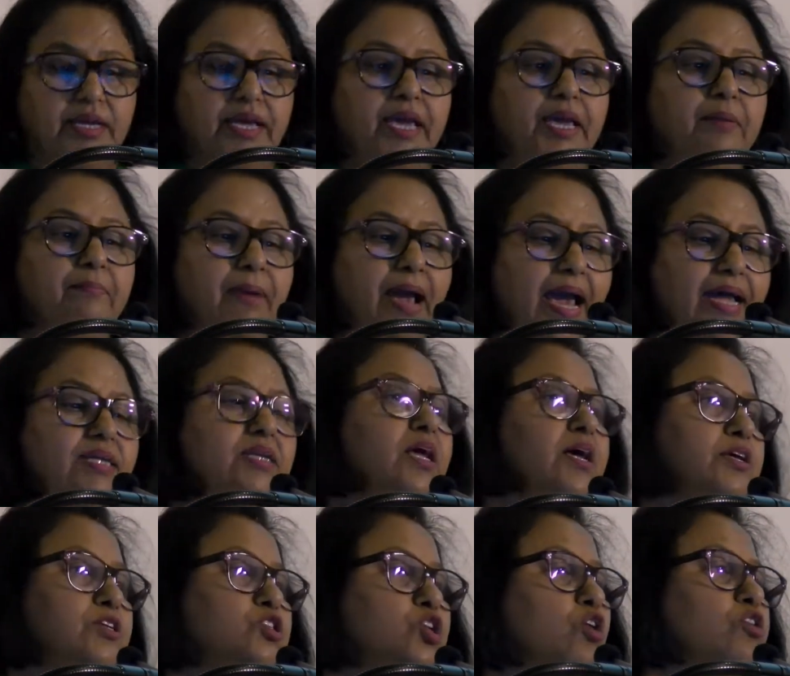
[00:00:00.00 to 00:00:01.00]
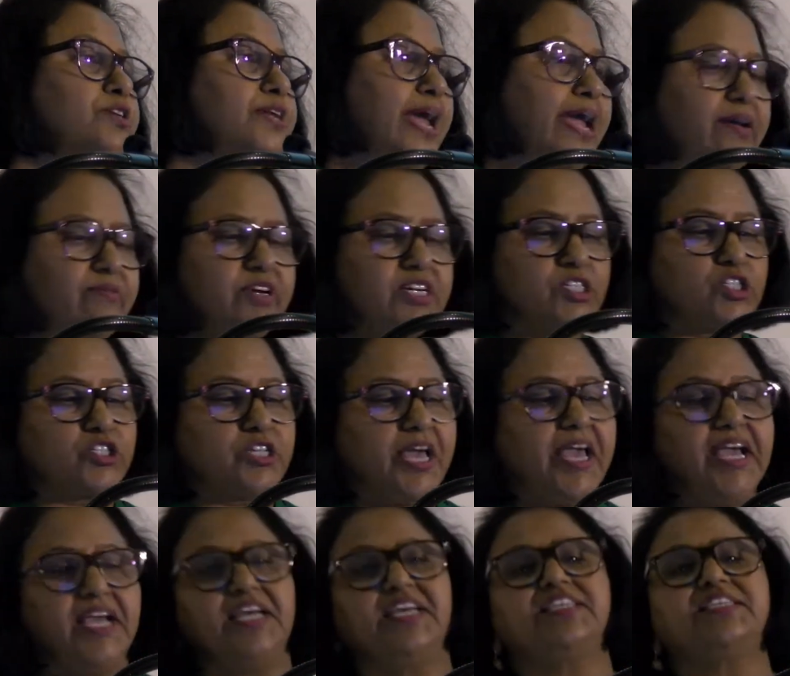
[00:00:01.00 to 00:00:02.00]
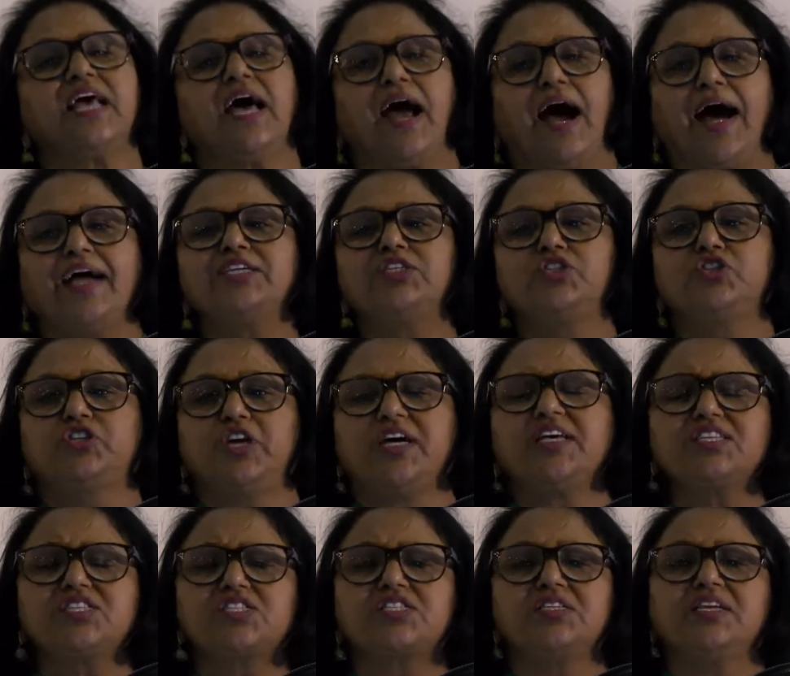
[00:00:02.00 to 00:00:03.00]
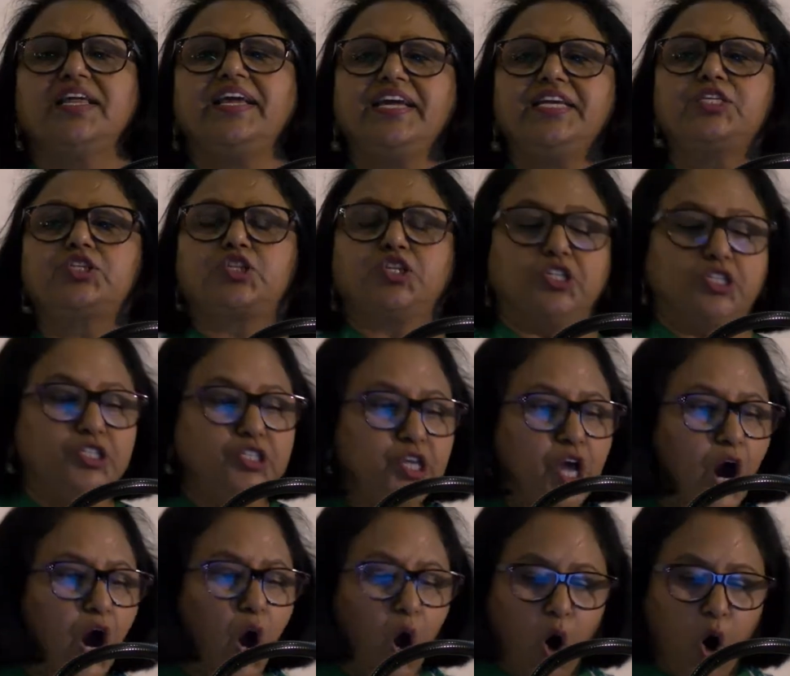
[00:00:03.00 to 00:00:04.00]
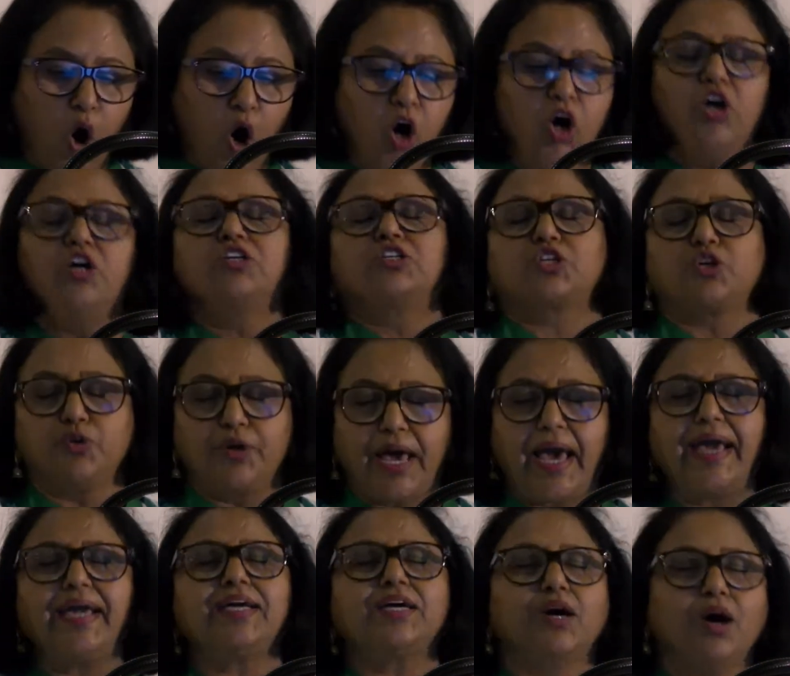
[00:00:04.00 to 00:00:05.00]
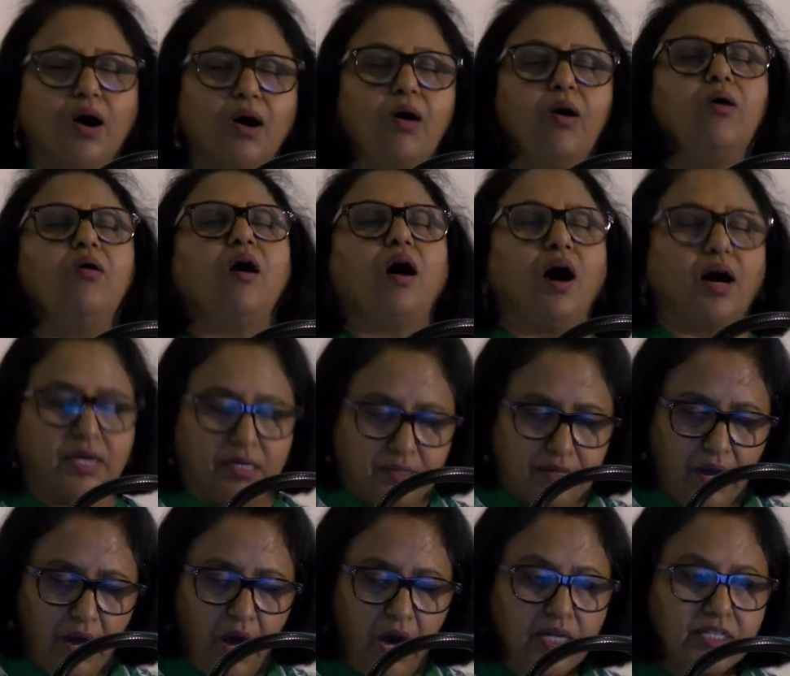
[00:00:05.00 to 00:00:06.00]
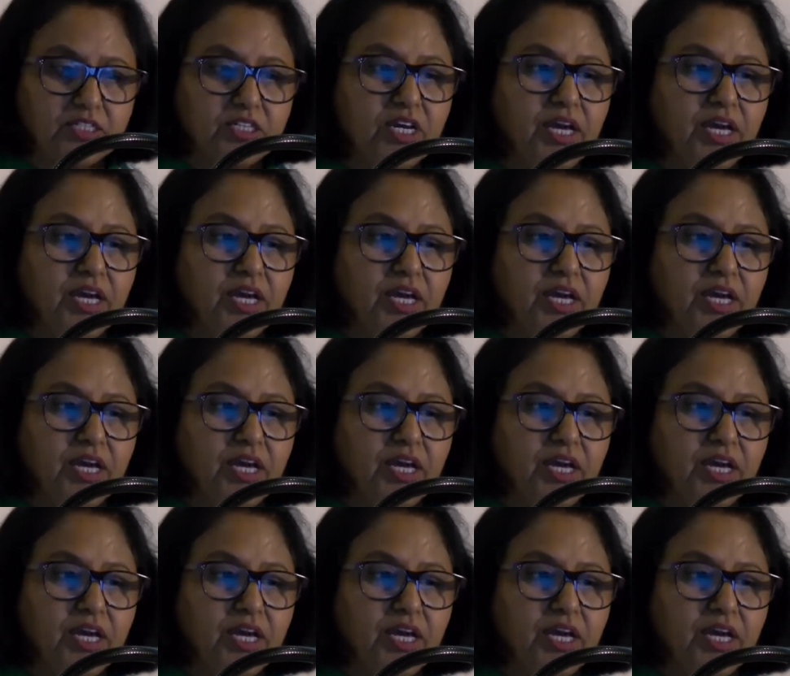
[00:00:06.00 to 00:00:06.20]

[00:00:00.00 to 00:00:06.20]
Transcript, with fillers: Amen. So David says, I just need to know should I go or not?